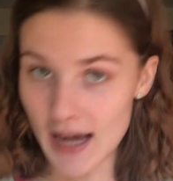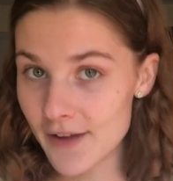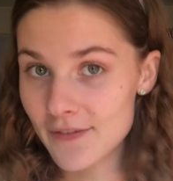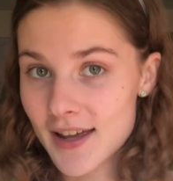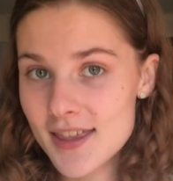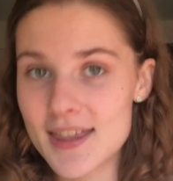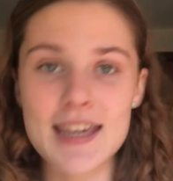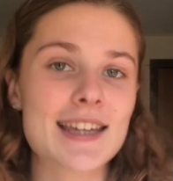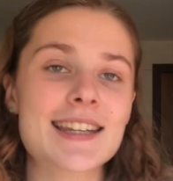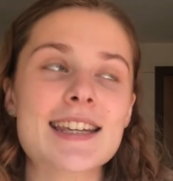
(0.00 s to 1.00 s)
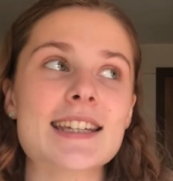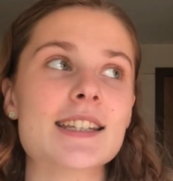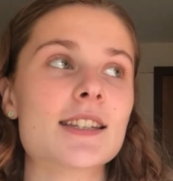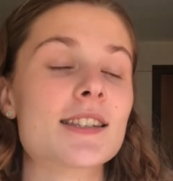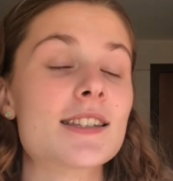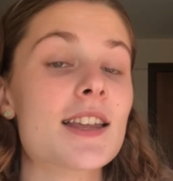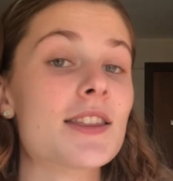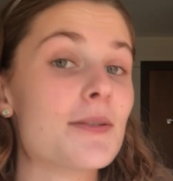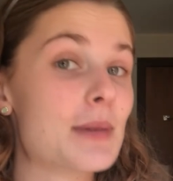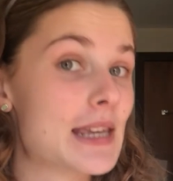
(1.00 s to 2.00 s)
July 5th. It is
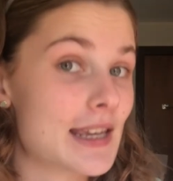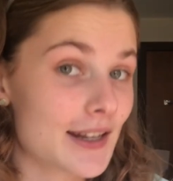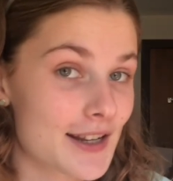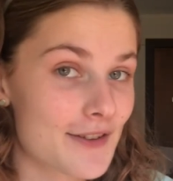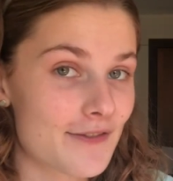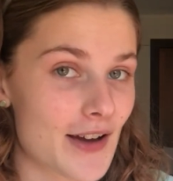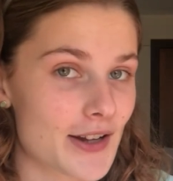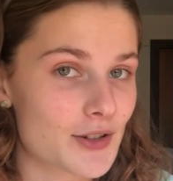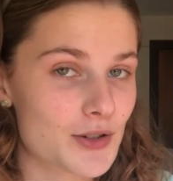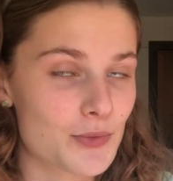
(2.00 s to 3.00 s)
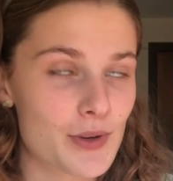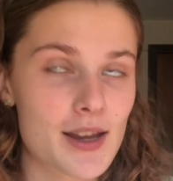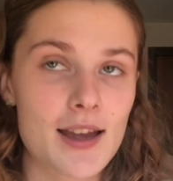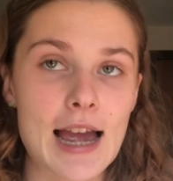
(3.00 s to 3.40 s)
the beginning of finals week.